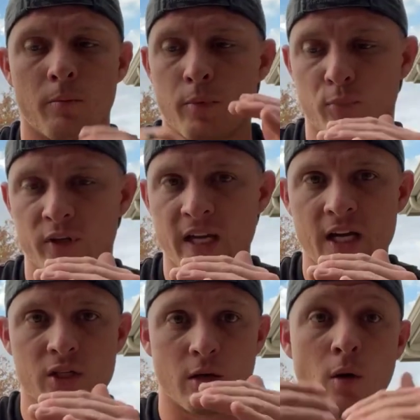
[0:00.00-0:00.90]

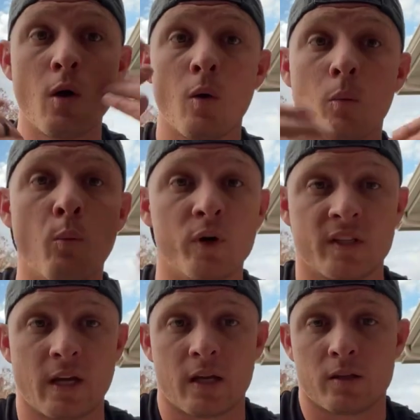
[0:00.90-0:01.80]
protection, which
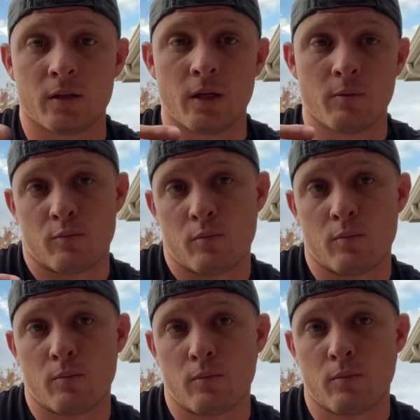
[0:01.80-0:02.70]
is actually
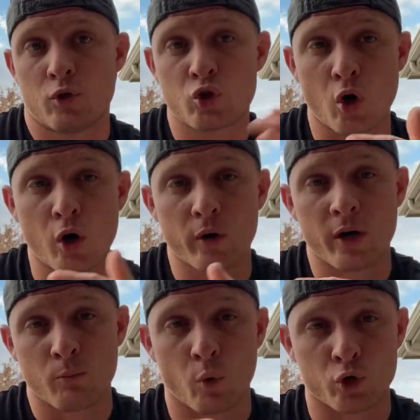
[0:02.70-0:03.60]
stronger
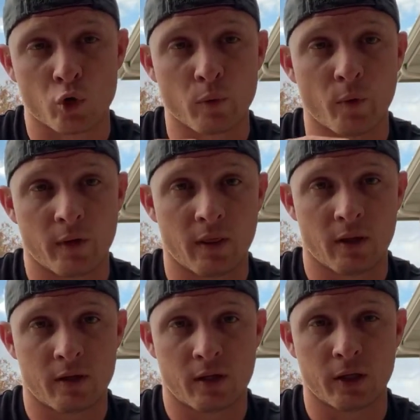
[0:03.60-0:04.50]
and more durable than
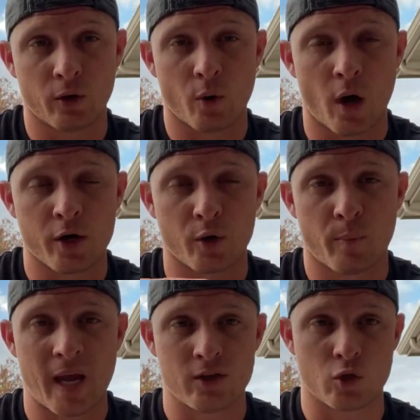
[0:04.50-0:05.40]
the clear coat on your
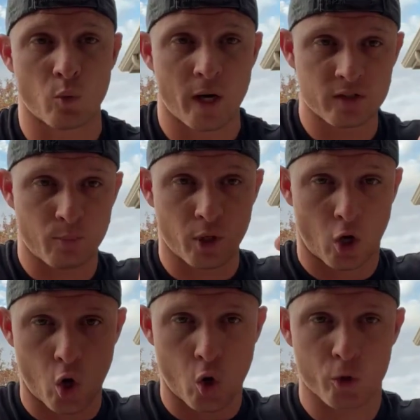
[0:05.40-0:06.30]
paint. So we're actually putting
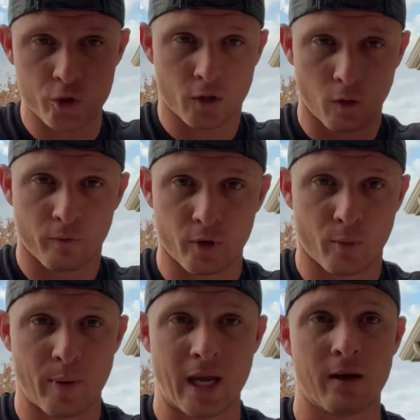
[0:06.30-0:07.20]
a hard shell over your
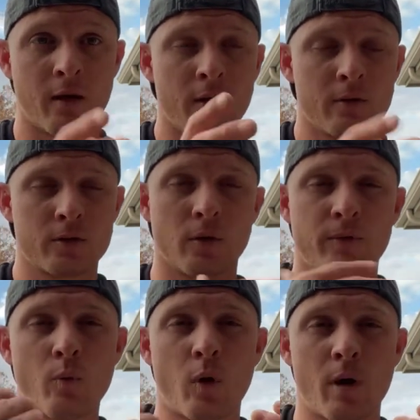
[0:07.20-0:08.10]
paint. So
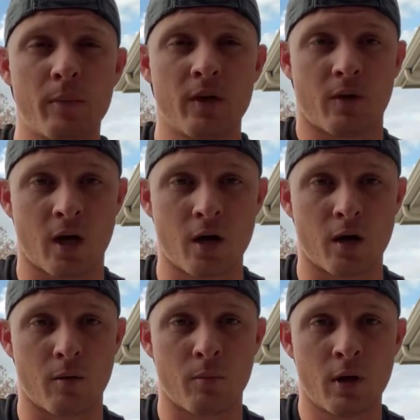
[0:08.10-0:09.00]
if you want me to come